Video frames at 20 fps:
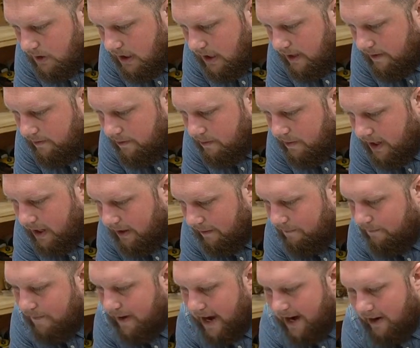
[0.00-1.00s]
Ever make a
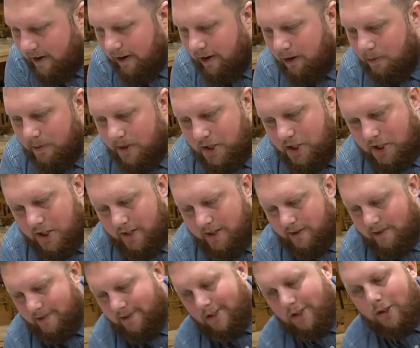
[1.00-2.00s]
fire helmet
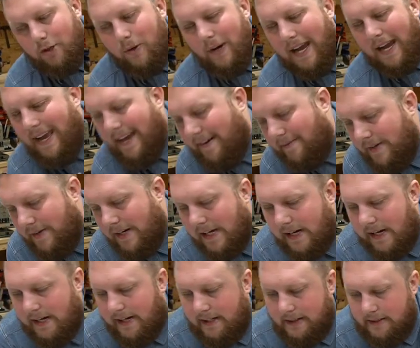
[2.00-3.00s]
shield? No, I have
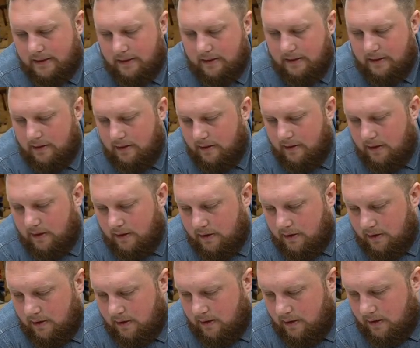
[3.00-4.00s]
not.
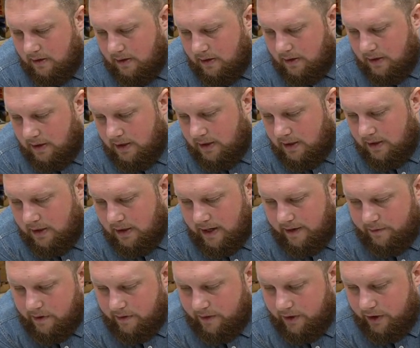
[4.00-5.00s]
Uh,
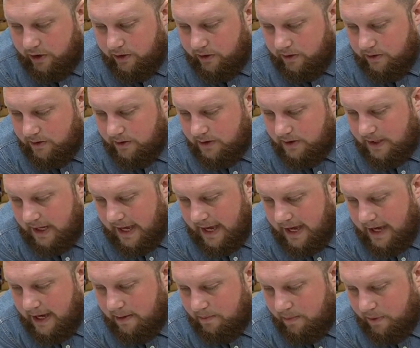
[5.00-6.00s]
have you ever used
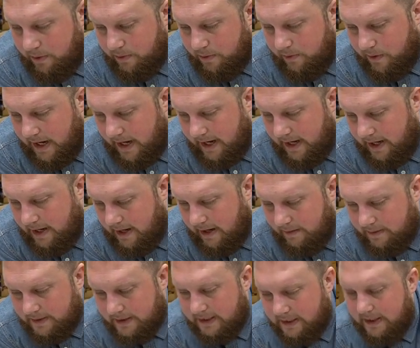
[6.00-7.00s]
hemp thread?
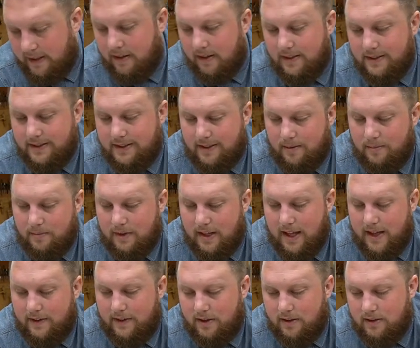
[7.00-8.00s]
I've seen it on some
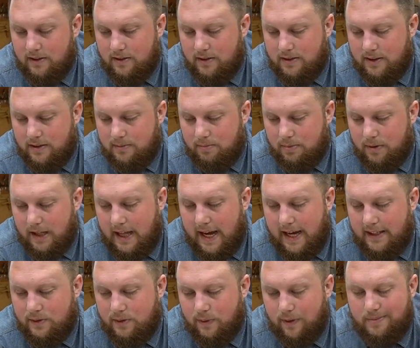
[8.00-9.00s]
leather
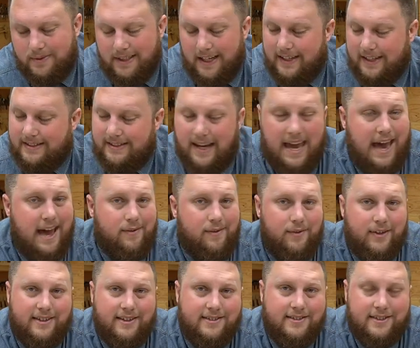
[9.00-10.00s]
supplies websites. I
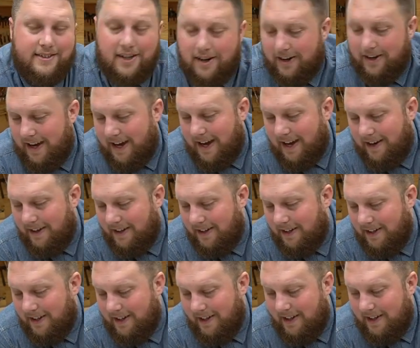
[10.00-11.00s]
haven't. Sorry, I.
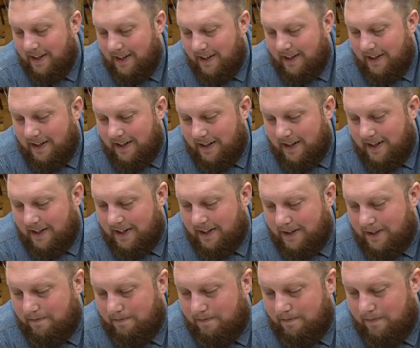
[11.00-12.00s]

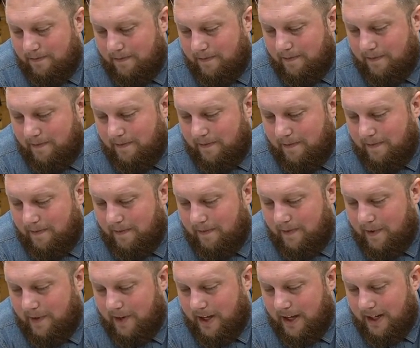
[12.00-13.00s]
Um,
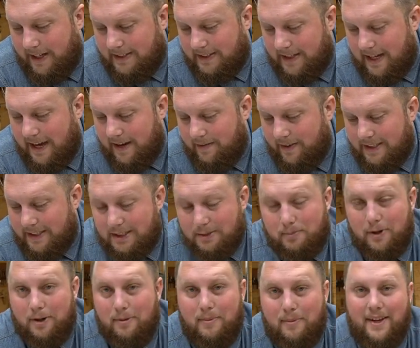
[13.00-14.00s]
I guess I haven't
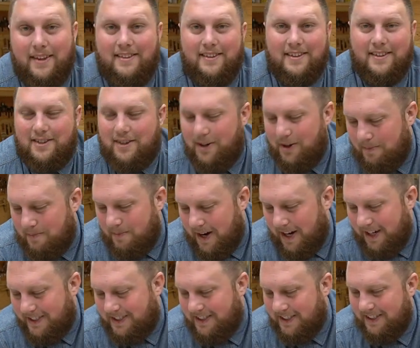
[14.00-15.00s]
experimented too
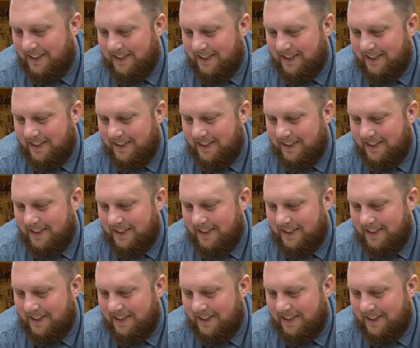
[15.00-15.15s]
much.